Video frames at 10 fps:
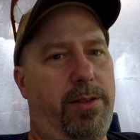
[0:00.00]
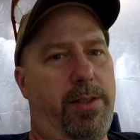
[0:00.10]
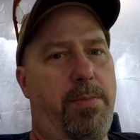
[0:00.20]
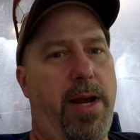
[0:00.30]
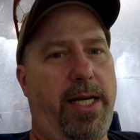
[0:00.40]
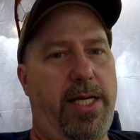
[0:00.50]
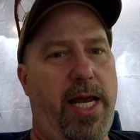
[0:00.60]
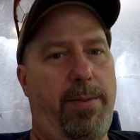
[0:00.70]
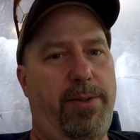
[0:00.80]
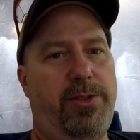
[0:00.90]
The main
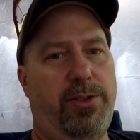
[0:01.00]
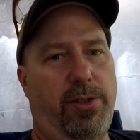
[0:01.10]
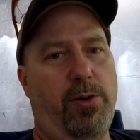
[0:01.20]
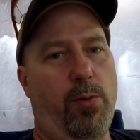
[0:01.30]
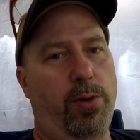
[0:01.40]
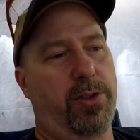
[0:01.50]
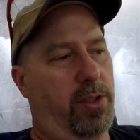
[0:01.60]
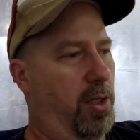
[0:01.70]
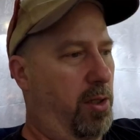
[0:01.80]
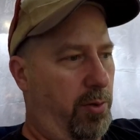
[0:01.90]
damage is, of course,
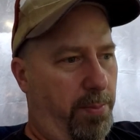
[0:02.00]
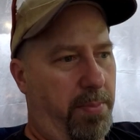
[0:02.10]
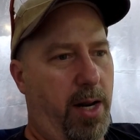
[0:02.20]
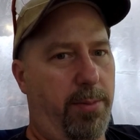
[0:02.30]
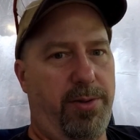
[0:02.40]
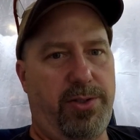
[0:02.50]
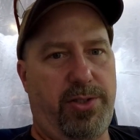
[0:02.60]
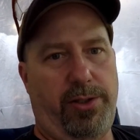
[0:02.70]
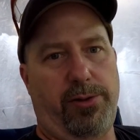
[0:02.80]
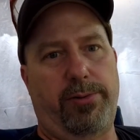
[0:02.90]
along the bottom of the
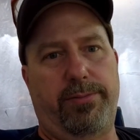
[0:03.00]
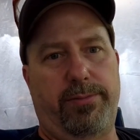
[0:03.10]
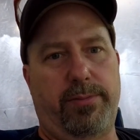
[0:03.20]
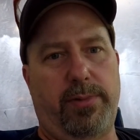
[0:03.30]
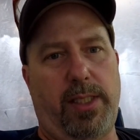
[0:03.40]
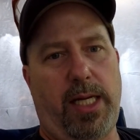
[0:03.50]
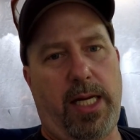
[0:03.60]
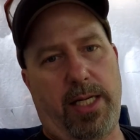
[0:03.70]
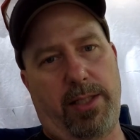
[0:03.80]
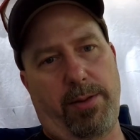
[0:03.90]
sill
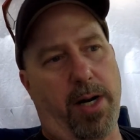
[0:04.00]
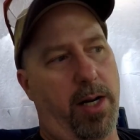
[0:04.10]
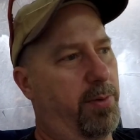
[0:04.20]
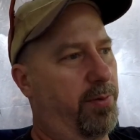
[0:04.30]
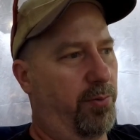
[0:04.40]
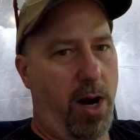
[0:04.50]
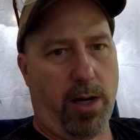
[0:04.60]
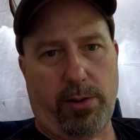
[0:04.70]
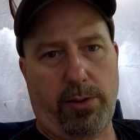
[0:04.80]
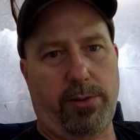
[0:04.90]
and the bottom of the
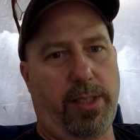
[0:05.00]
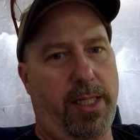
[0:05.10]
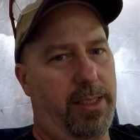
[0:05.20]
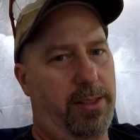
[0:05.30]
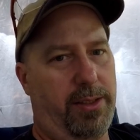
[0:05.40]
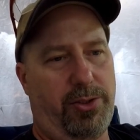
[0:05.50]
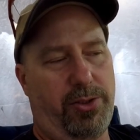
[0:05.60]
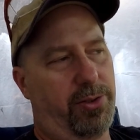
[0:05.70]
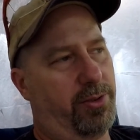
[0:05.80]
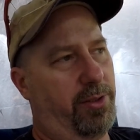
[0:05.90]
rocker, and it's
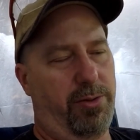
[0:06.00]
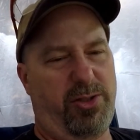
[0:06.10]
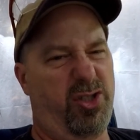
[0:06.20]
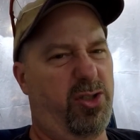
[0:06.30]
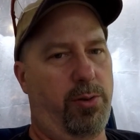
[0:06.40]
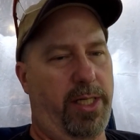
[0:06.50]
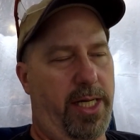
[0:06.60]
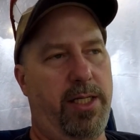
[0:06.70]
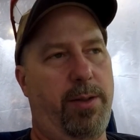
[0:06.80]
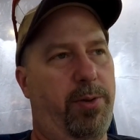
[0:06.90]
just totally
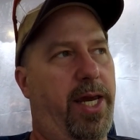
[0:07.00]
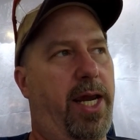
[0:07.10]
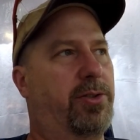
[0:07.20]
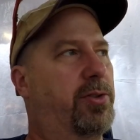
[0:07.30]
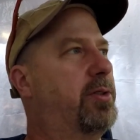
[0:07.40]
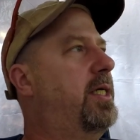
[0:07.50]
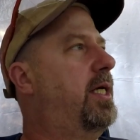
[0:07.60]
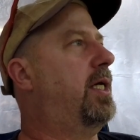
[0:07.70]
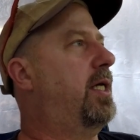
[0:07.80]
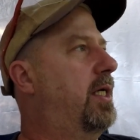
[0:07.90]
eating up the cancer.
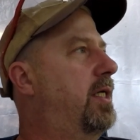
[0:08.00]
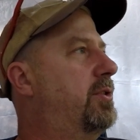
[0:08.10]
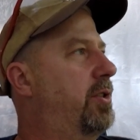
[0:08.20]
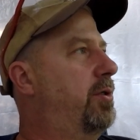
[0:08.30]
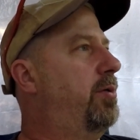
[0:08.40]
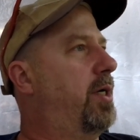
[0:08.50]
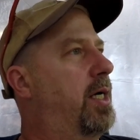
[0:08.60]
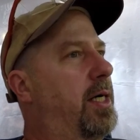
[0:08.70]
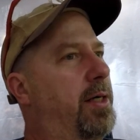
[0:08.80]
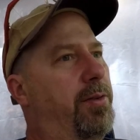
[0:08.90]
So
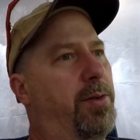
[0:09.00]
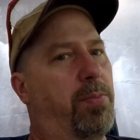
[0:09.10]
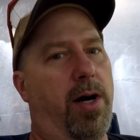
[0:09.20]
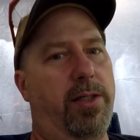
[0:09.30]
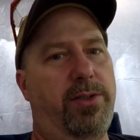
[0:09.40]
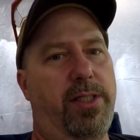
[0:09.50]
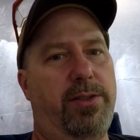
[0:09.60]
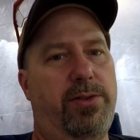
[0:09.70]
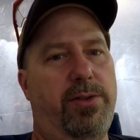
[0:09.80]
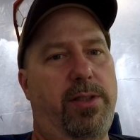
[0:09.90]
the
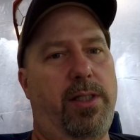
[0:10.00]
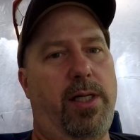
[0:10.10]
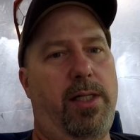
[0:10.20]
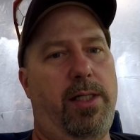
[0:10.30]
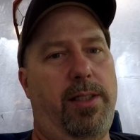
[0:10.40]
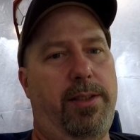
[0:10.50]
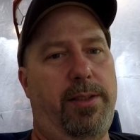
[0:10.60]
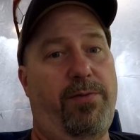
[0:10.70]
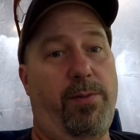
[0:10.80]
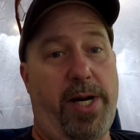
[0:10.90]
process
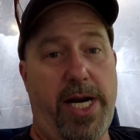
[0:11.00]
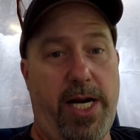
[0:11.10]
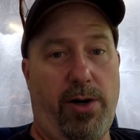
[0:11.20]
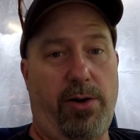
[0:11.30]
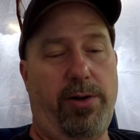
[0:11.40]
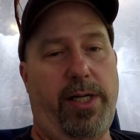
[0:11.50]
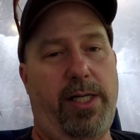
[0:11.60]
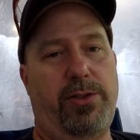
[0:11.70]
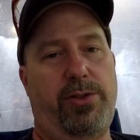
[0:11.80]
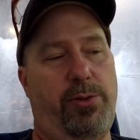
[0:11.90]
from here
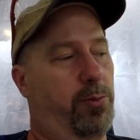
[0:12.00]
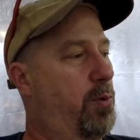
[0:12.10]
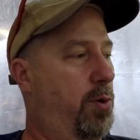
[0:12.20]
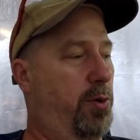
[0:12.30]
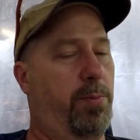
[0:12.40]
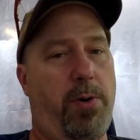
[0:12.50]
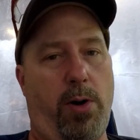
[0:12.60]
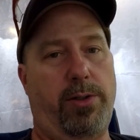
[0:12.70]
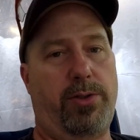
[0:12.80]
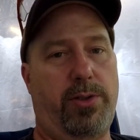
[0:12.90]
is to order the
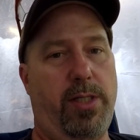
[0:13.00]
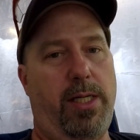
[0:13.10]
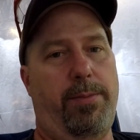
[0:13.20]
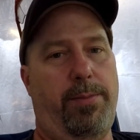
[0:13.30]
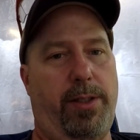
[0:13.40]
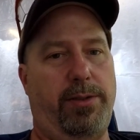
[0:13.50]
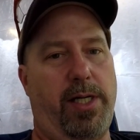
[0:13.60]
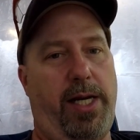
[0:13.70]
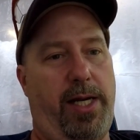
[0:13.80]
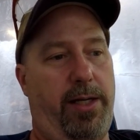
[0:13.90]
parts, because I
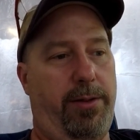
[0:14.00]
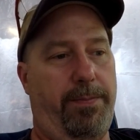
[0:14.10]
need